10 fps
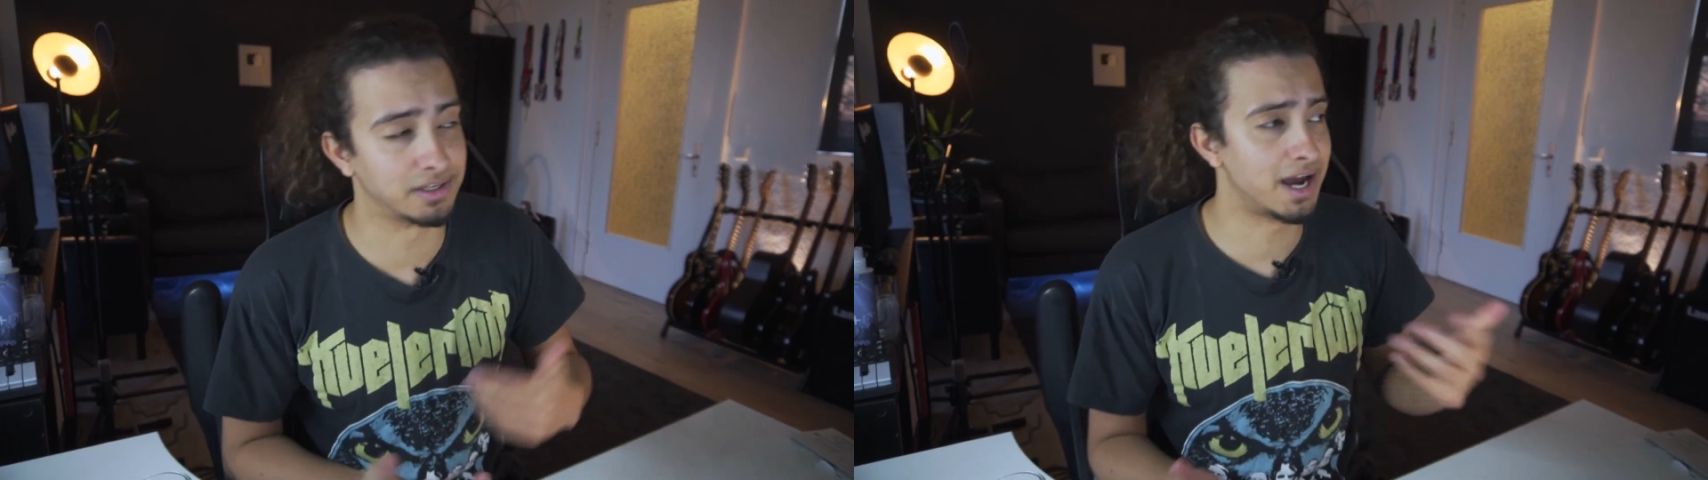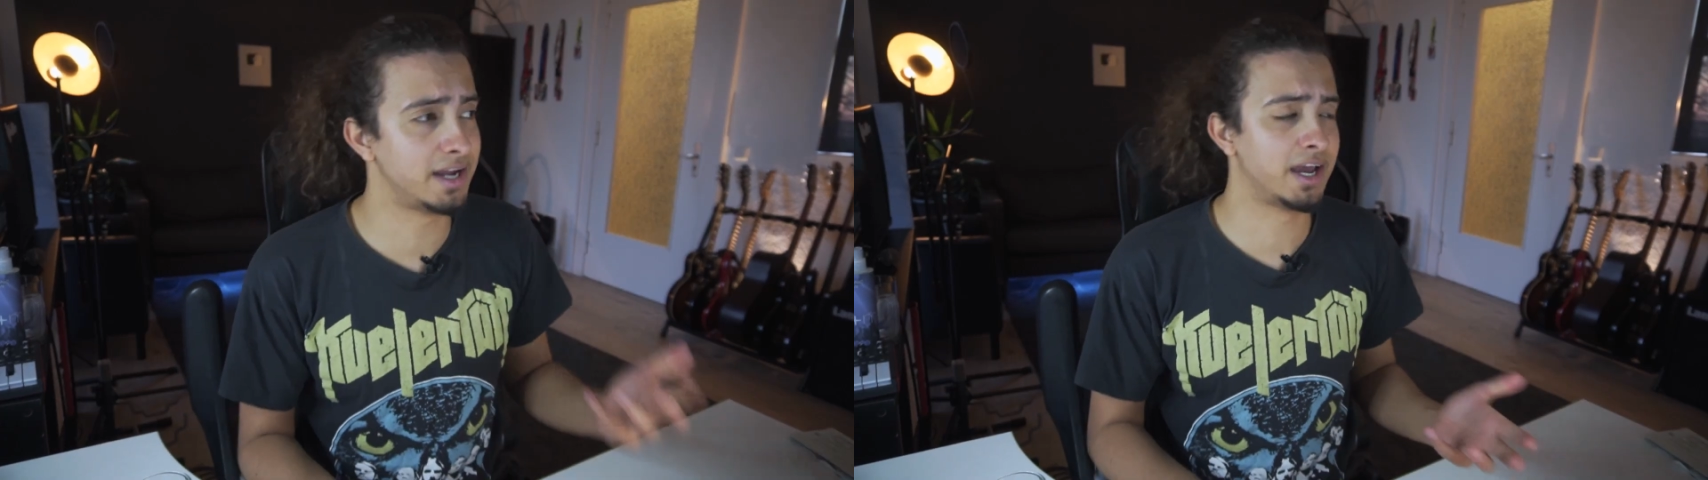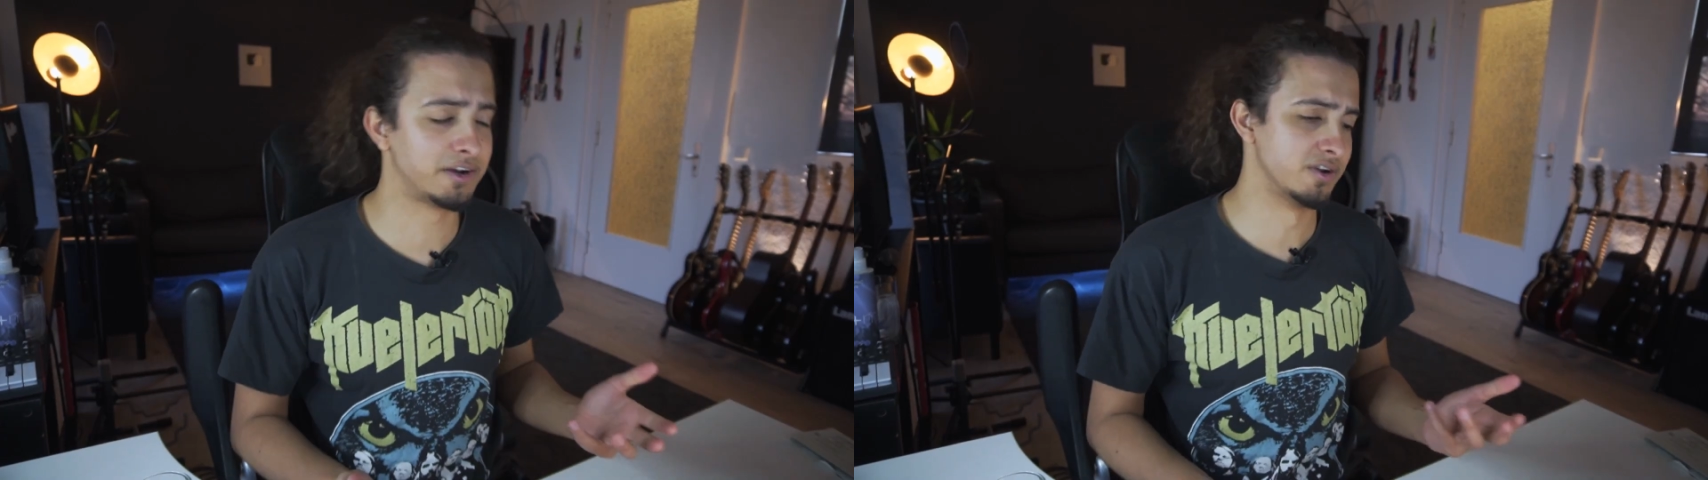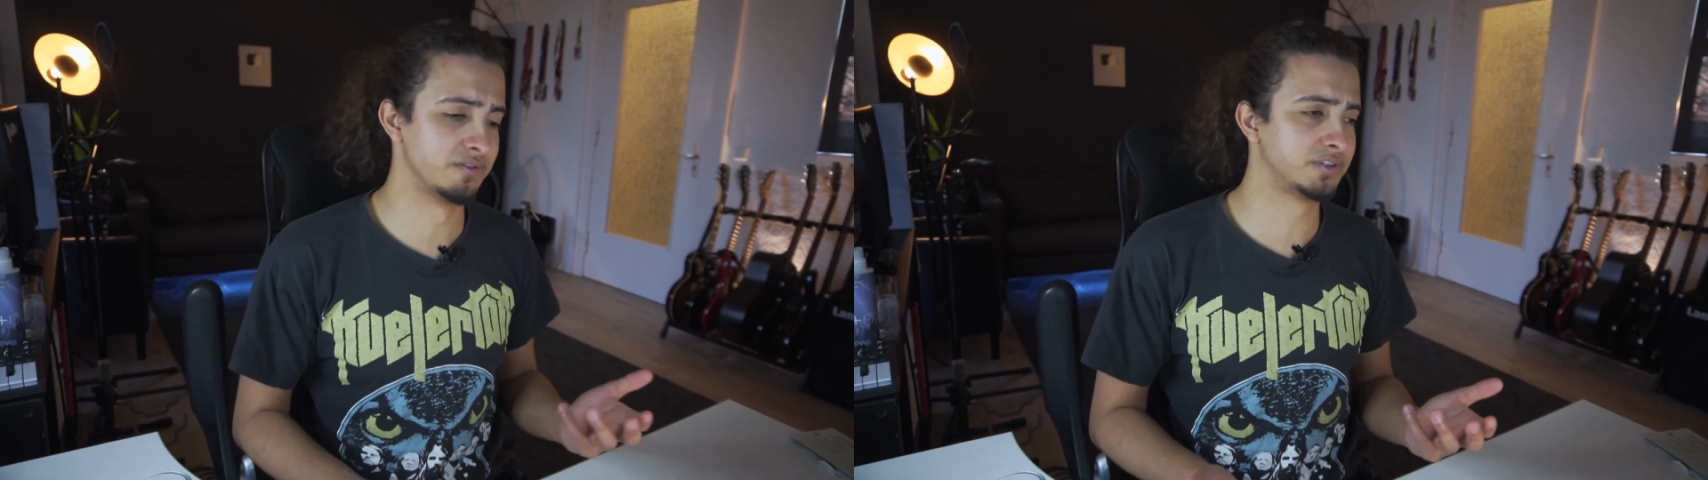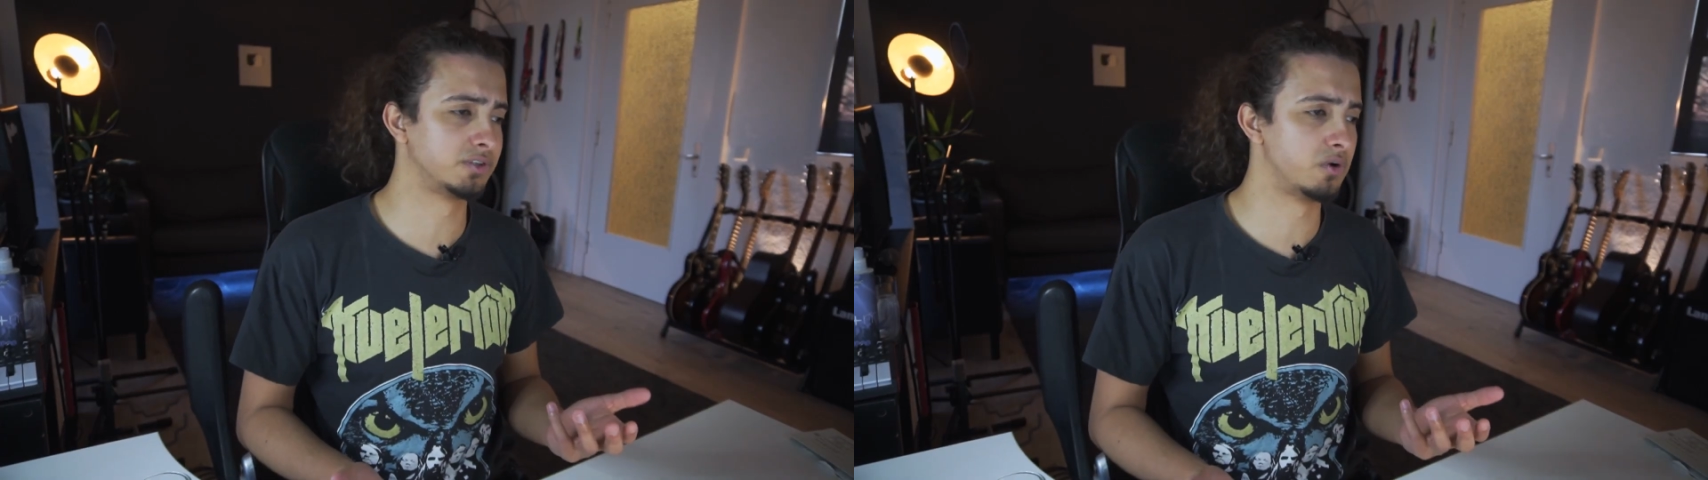and I had
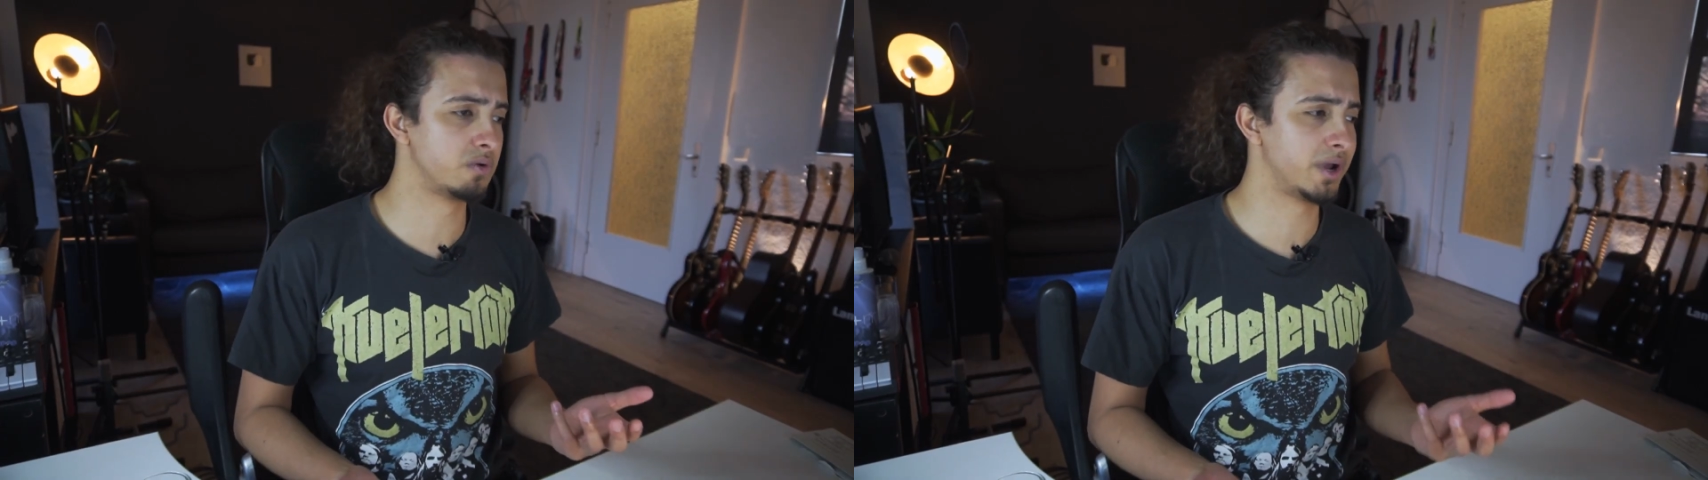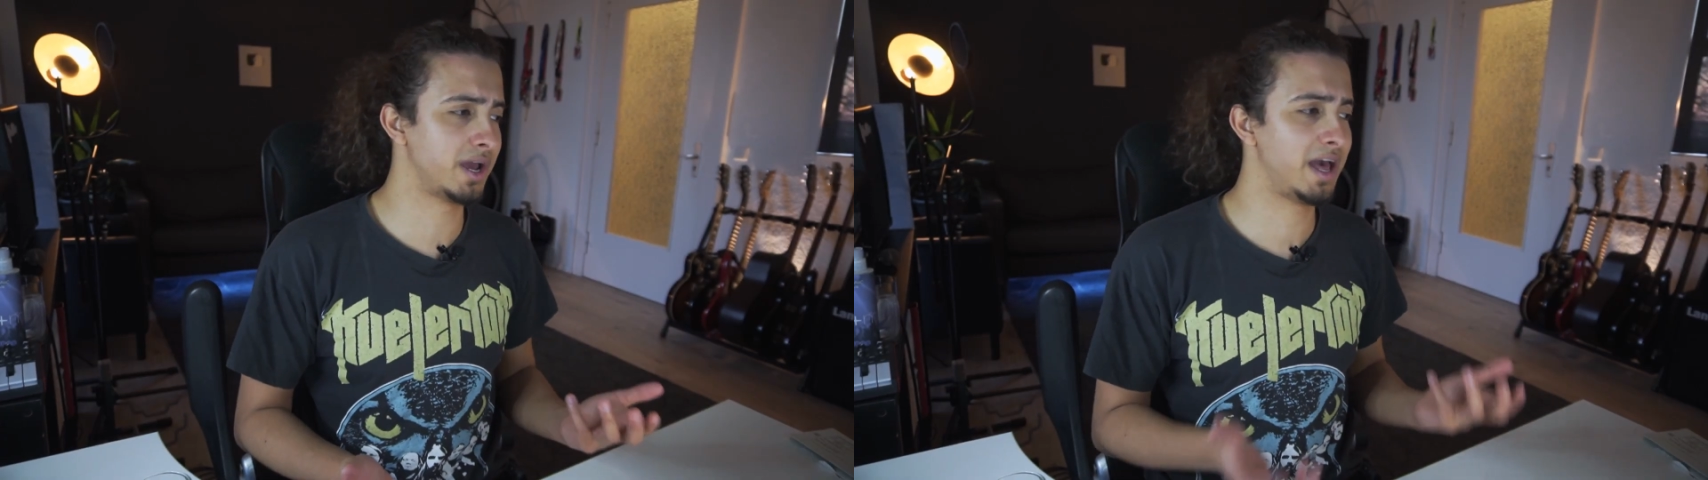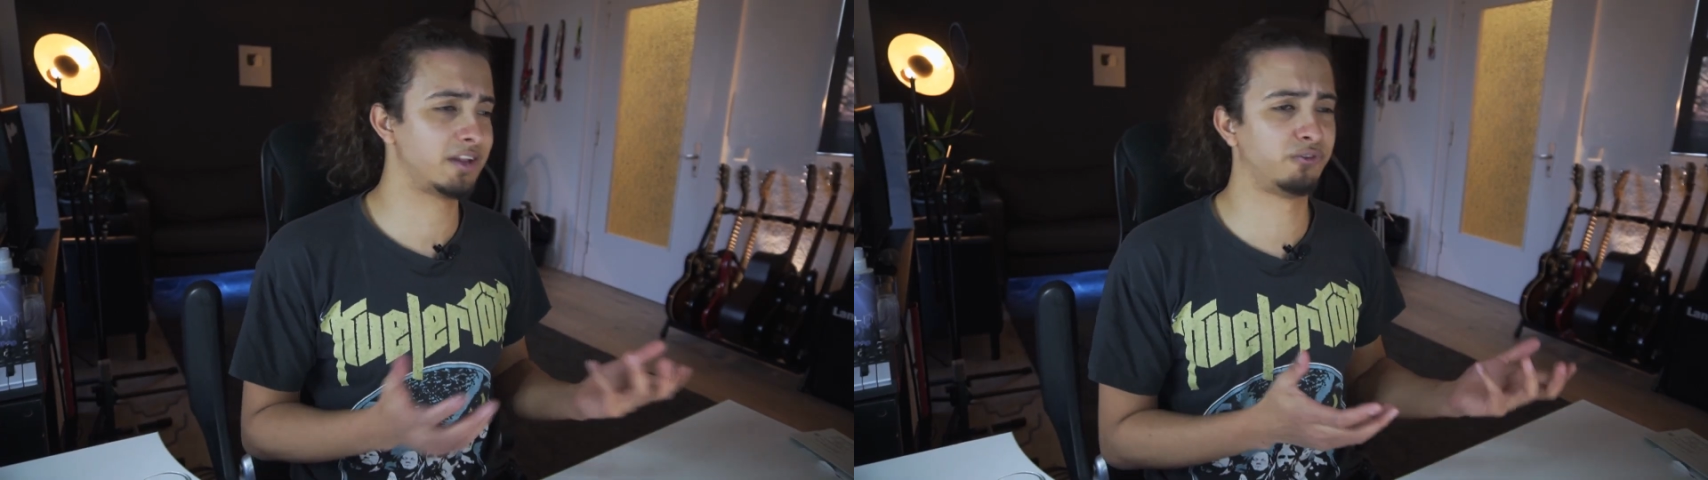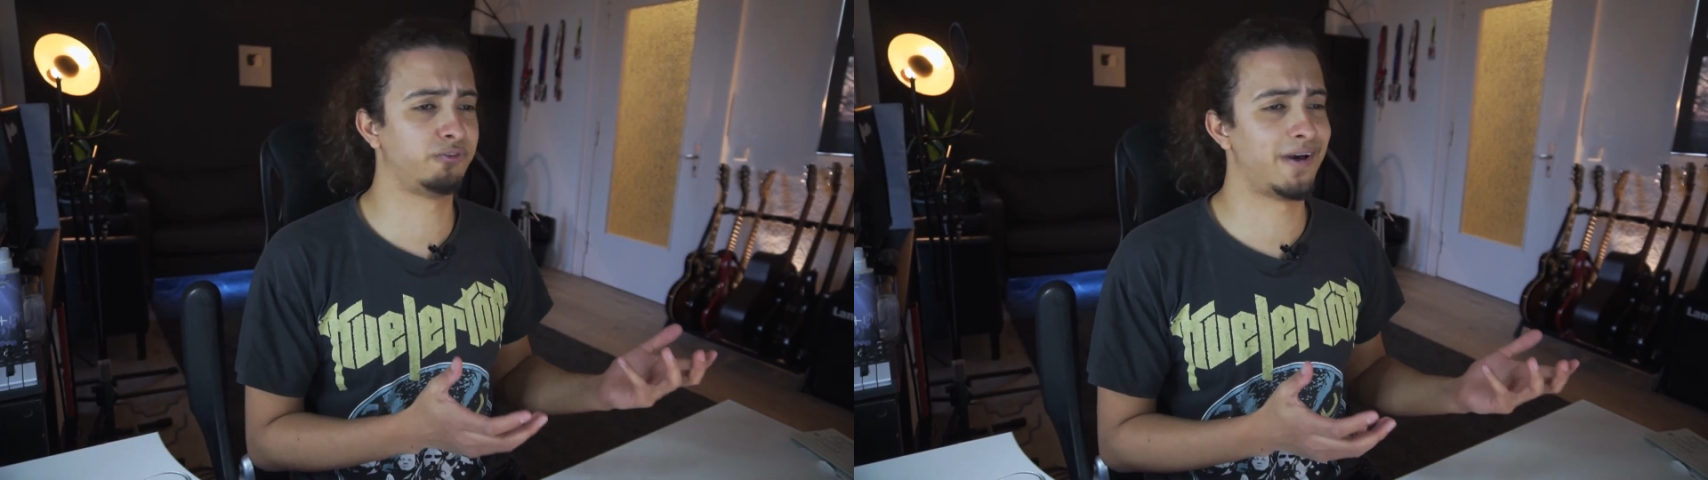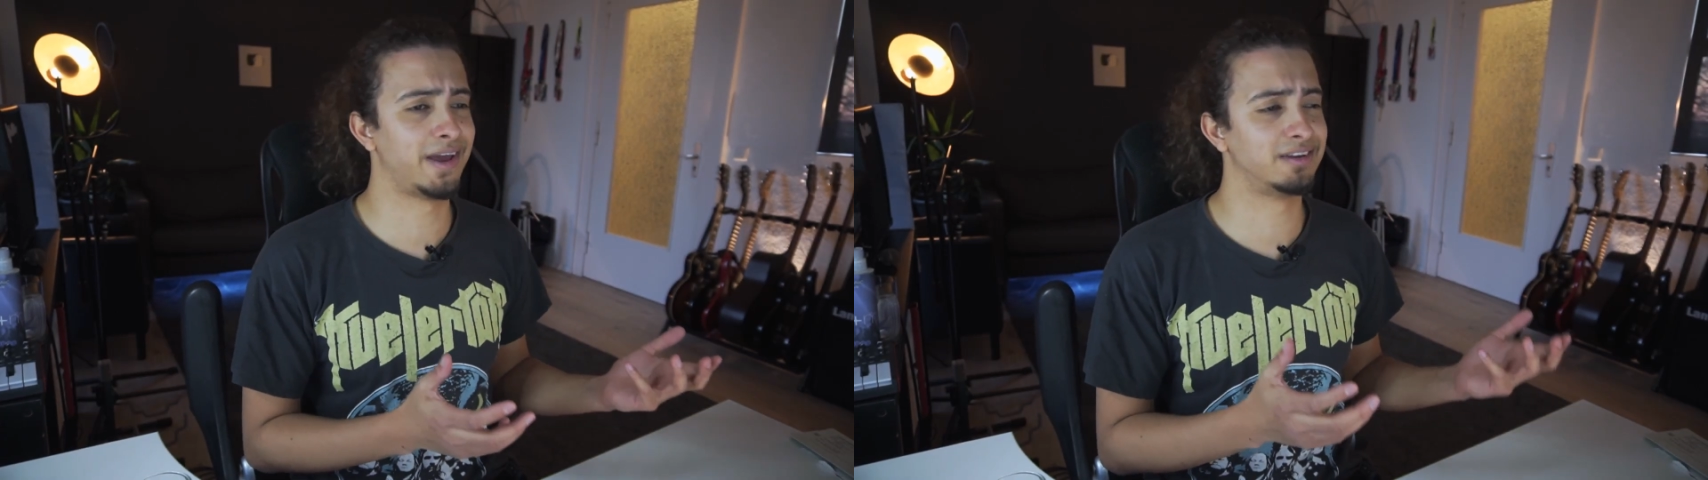another story where I had to
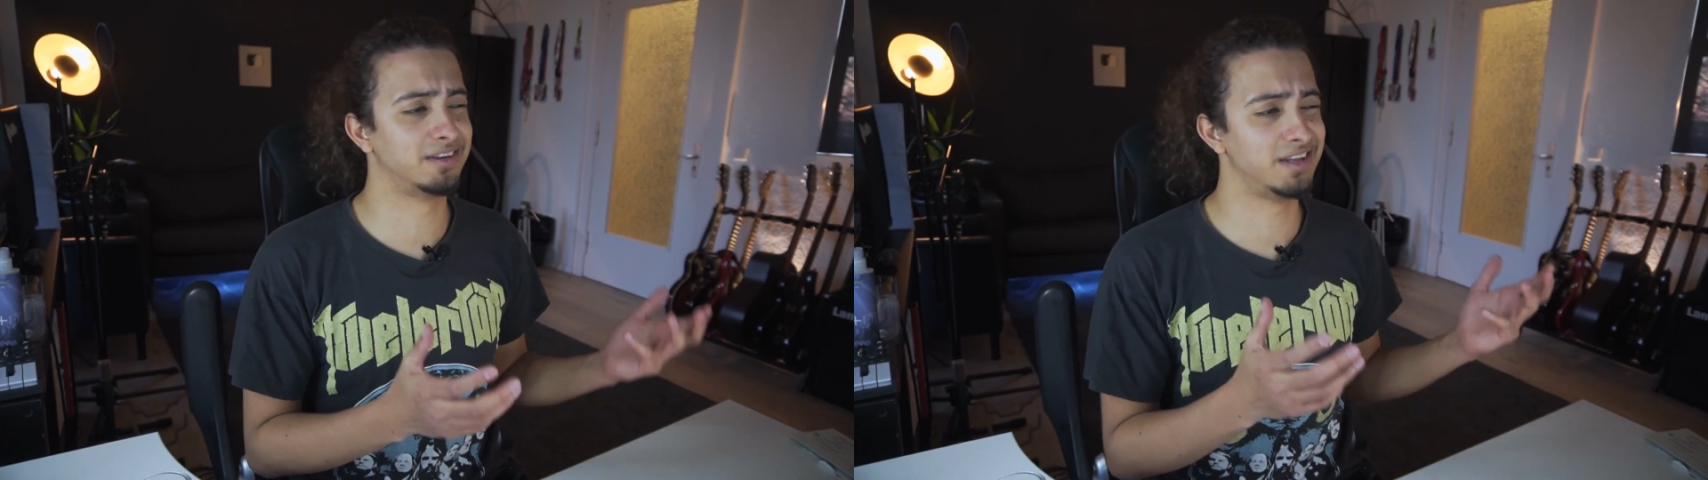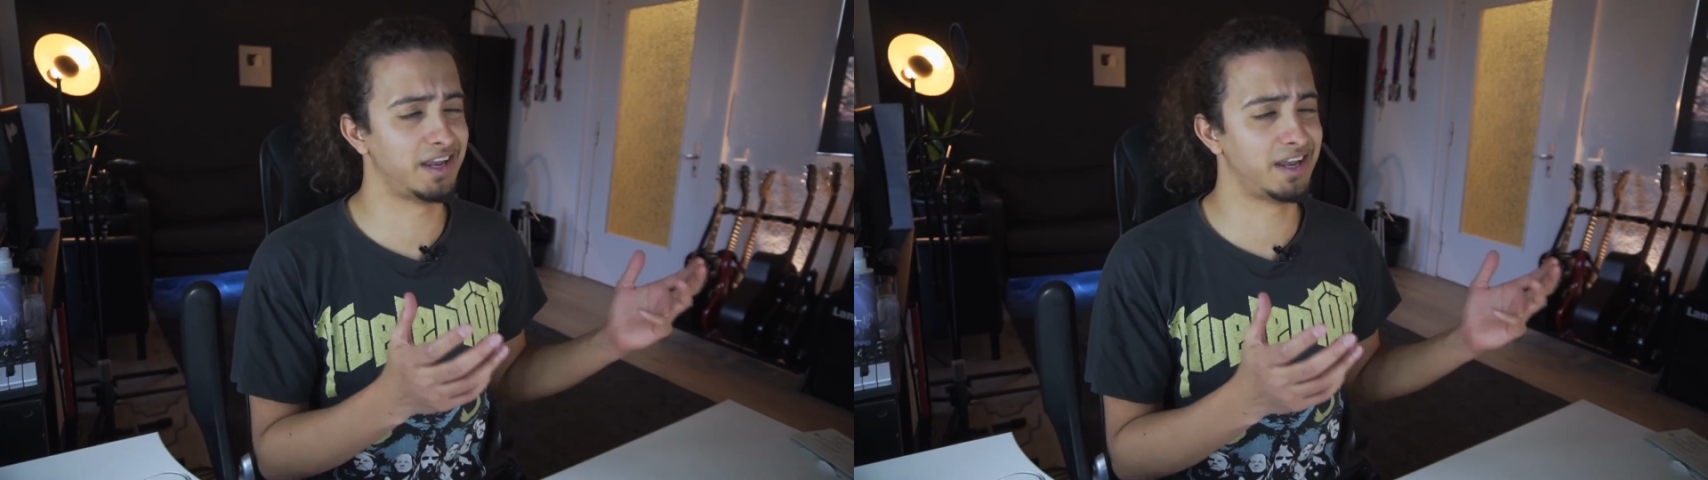find an